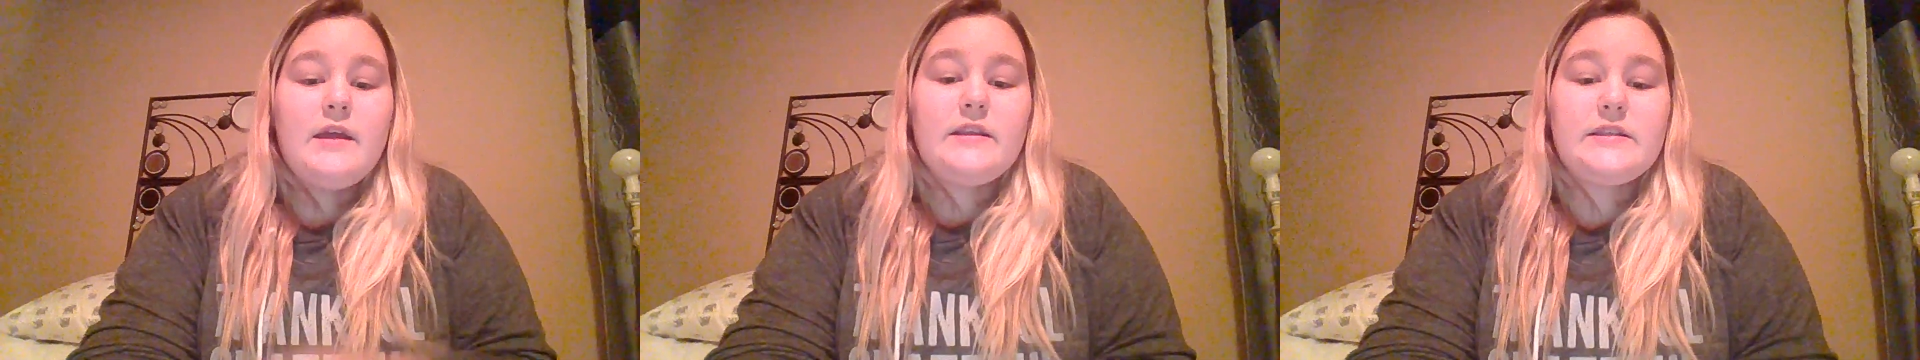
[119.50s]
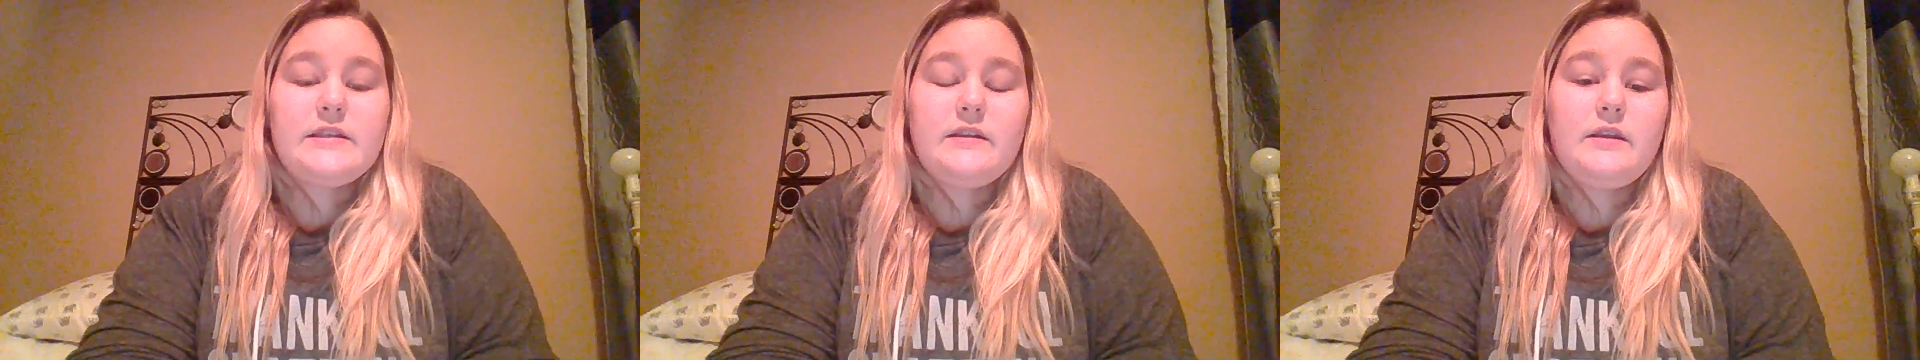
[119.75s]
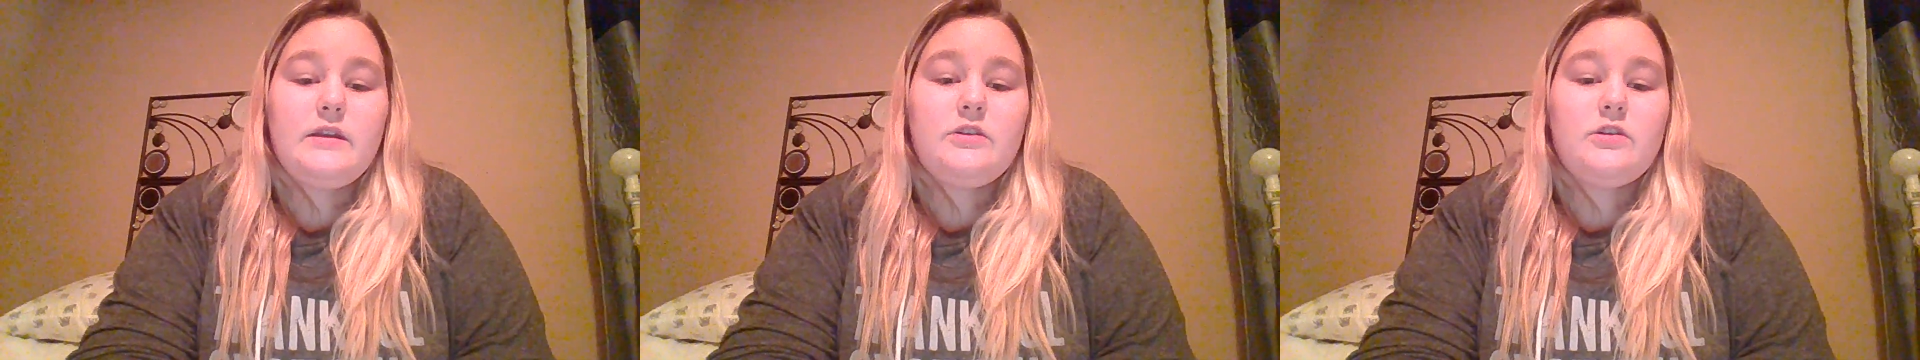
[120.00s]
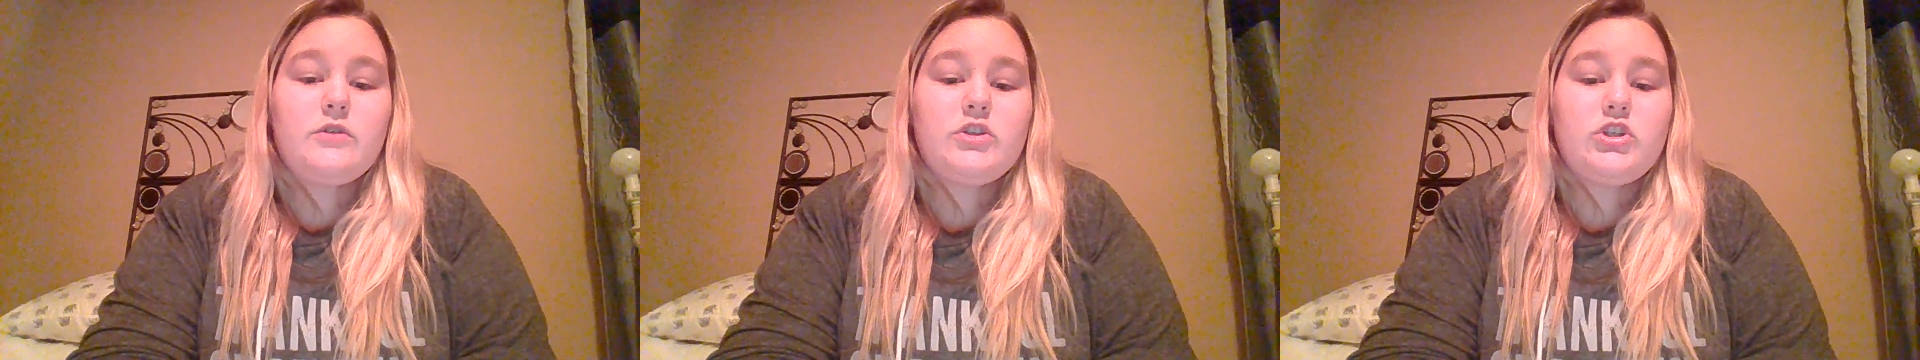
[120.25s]
This can
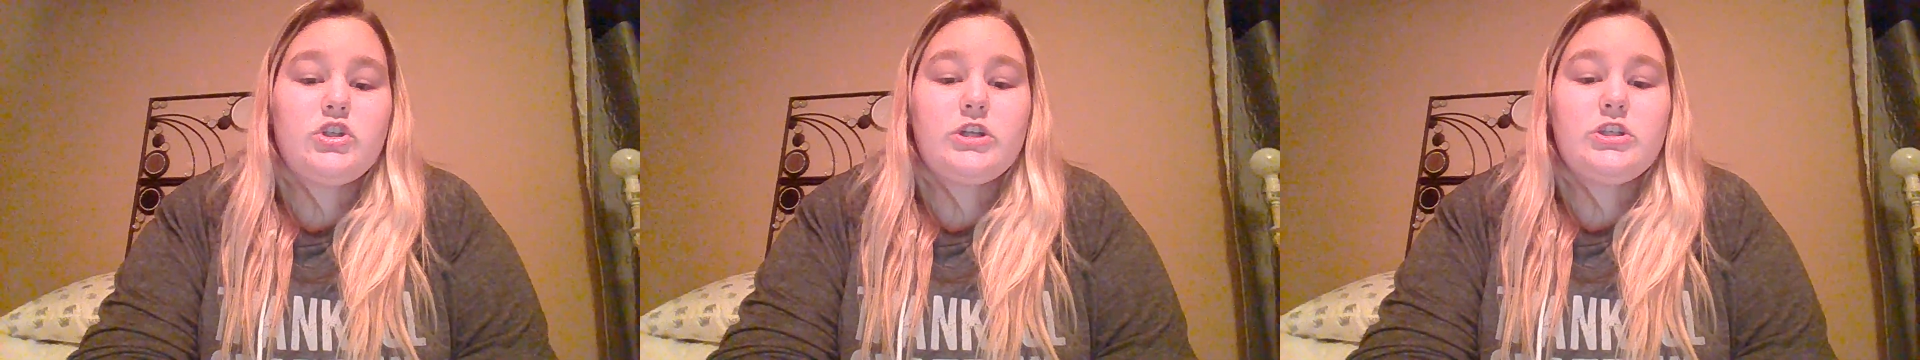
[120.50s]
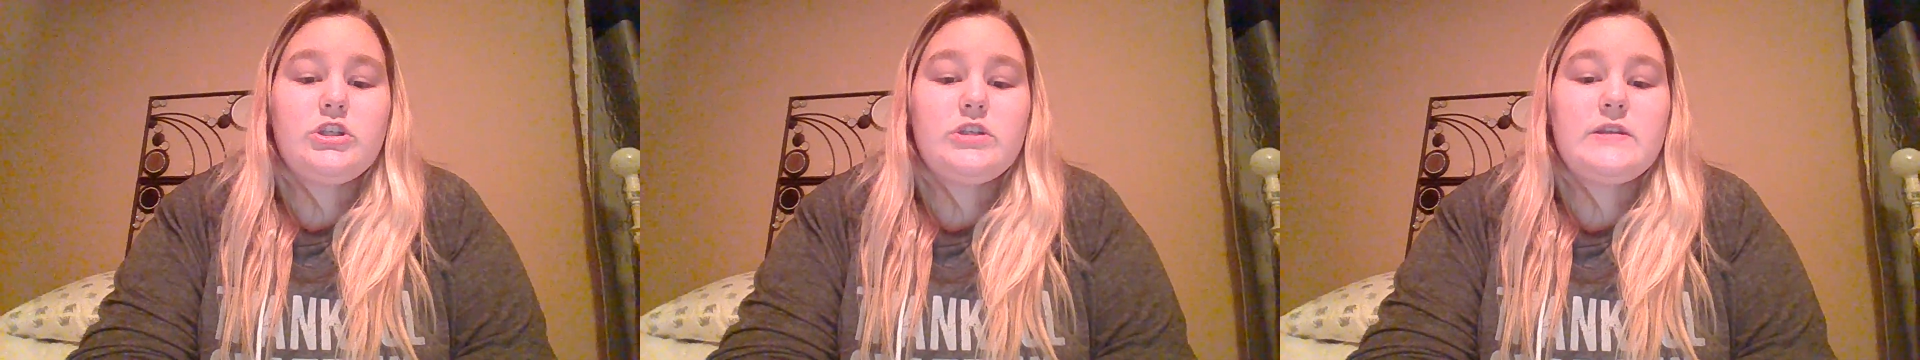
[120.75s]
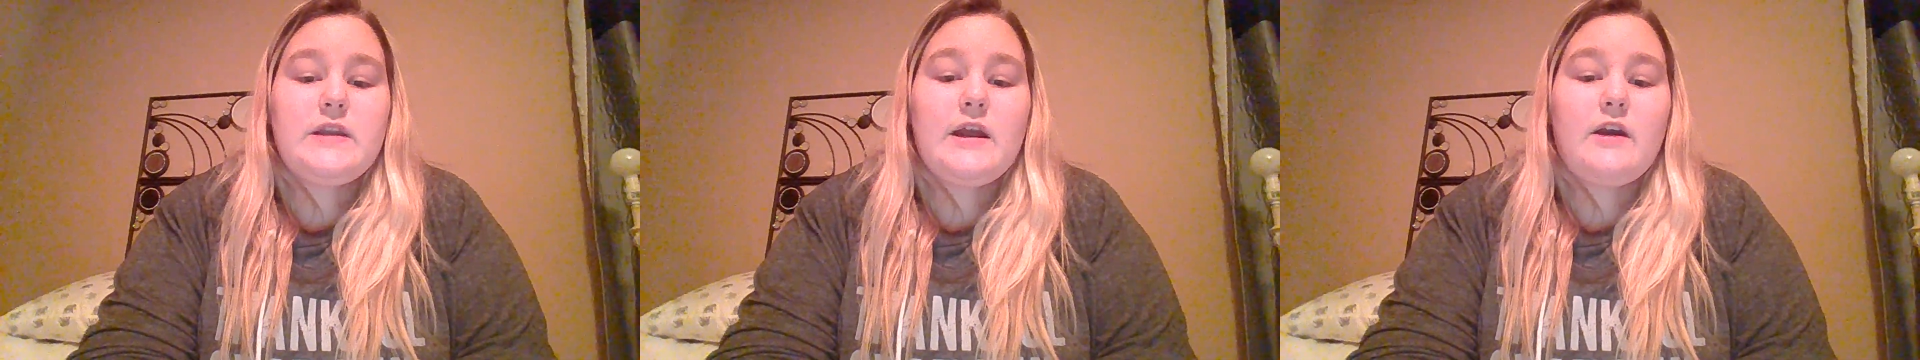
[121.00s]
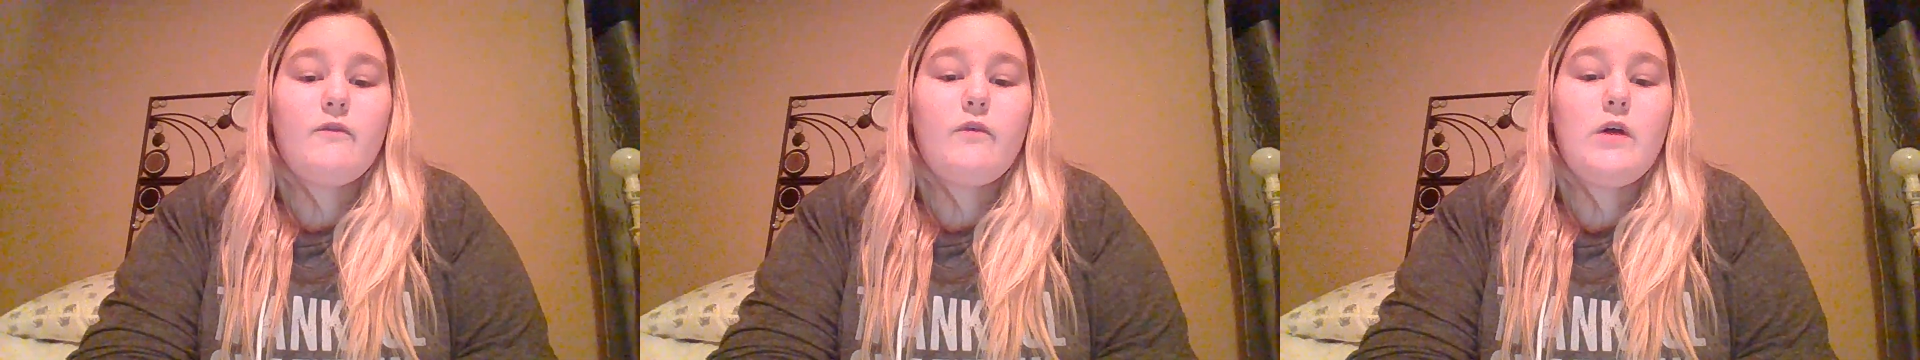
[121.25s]
lead to restrictions in
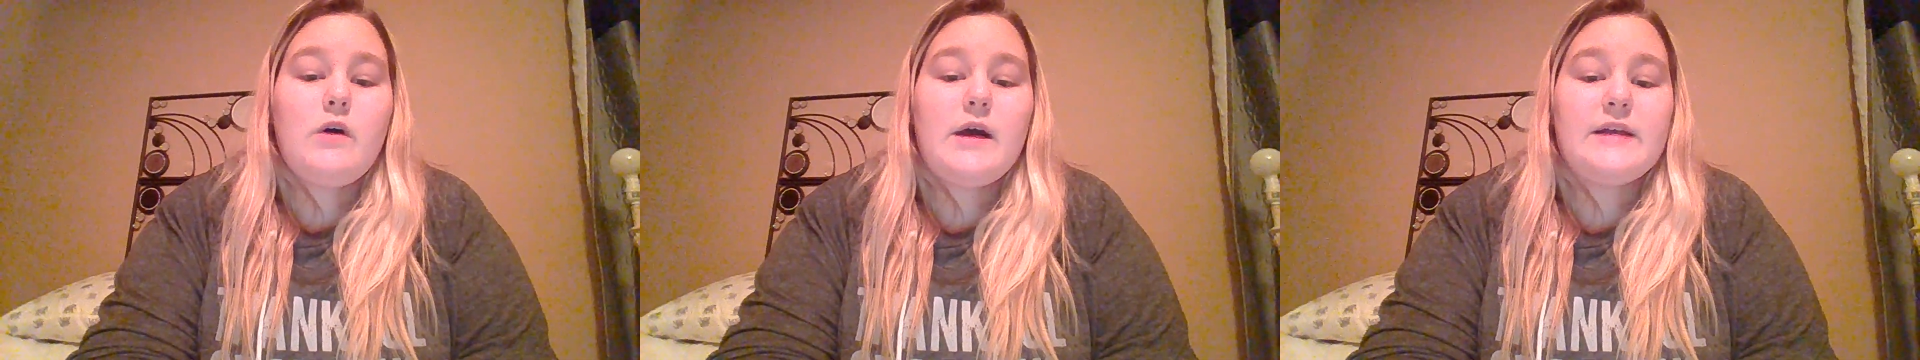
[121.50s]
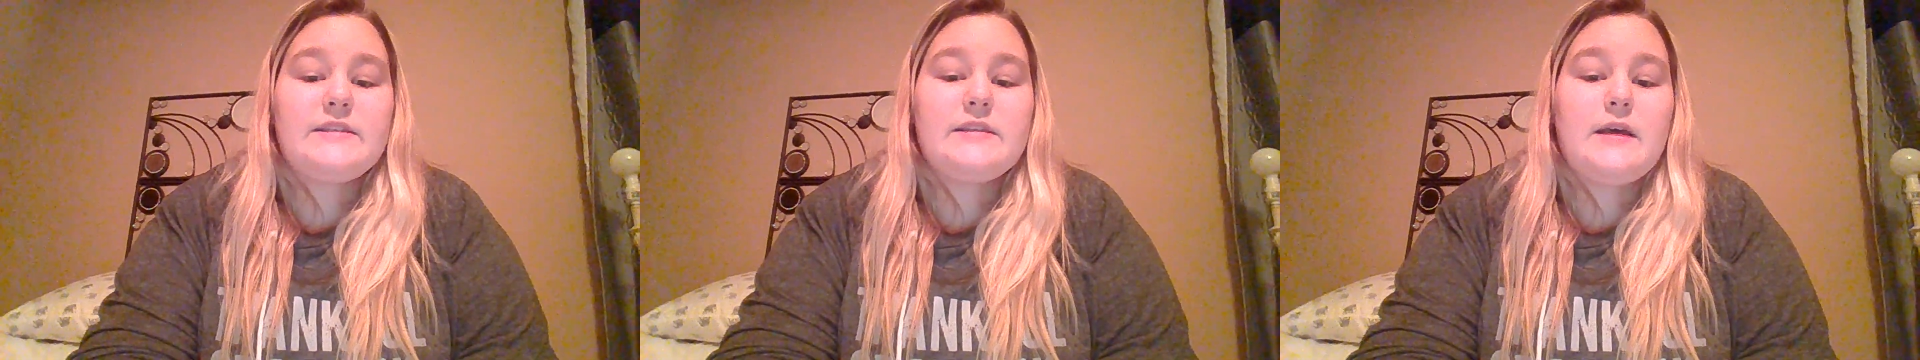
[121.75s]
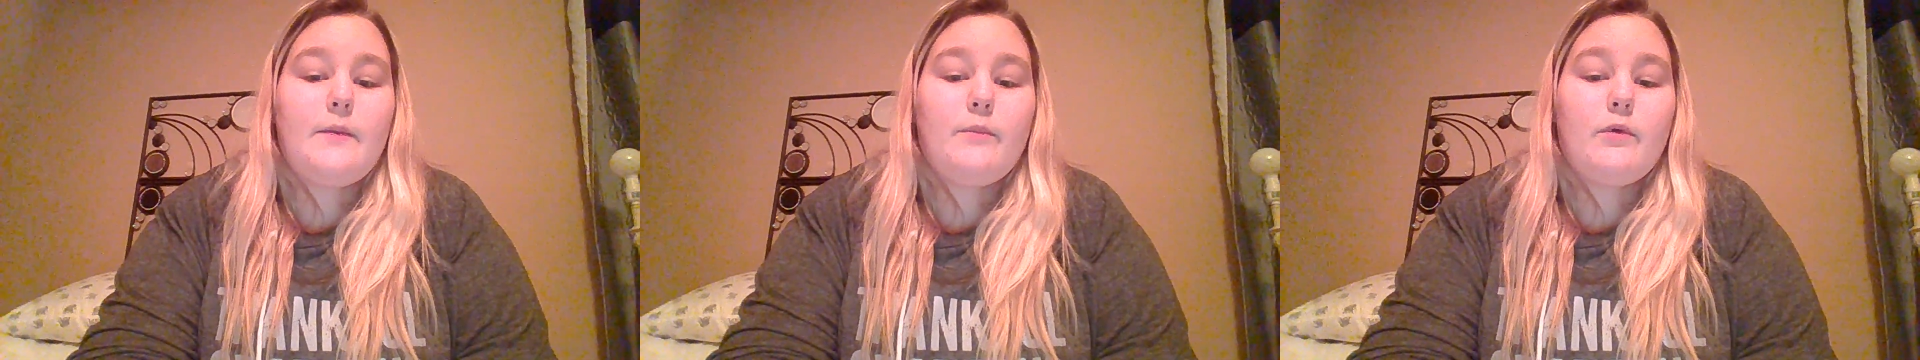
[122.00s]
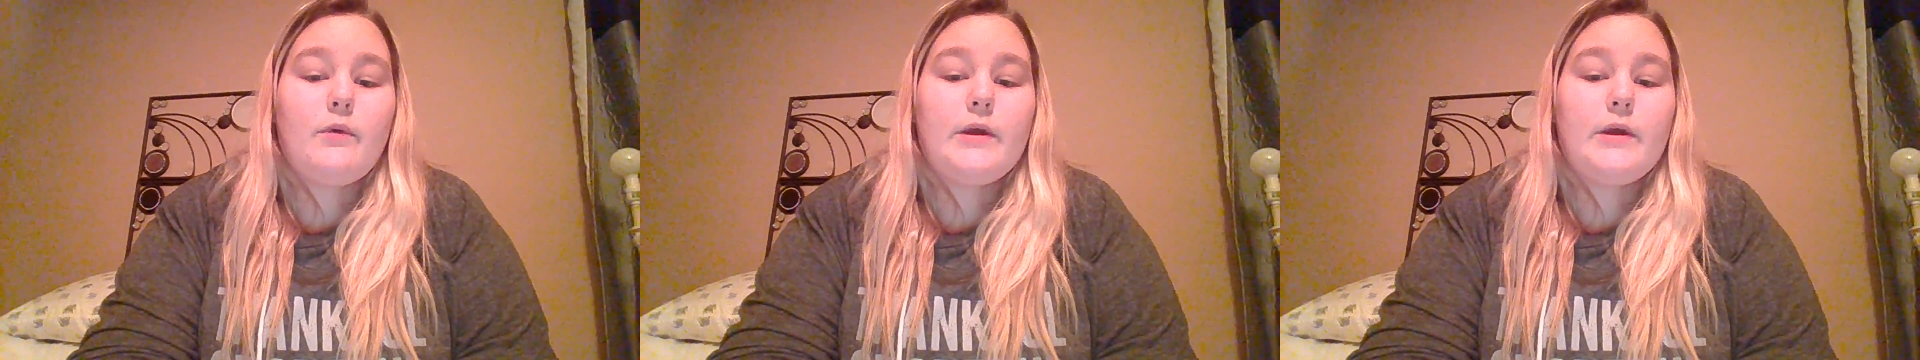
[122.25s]
airflow as the upper